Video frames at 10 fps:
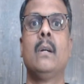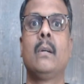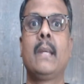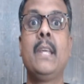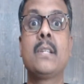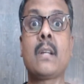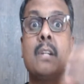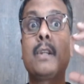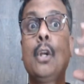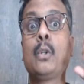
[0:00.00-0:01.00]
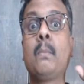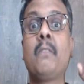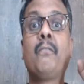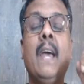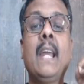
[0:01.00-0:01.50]
he is considered to be
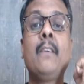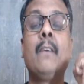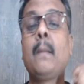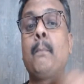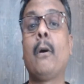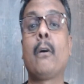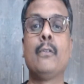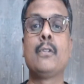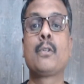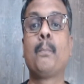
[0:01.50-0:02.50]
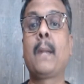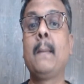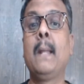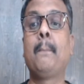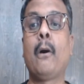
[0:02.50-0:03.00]
very, very powerful.
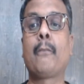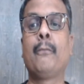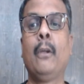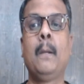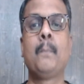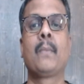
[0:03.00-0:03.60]
Supremely powerful.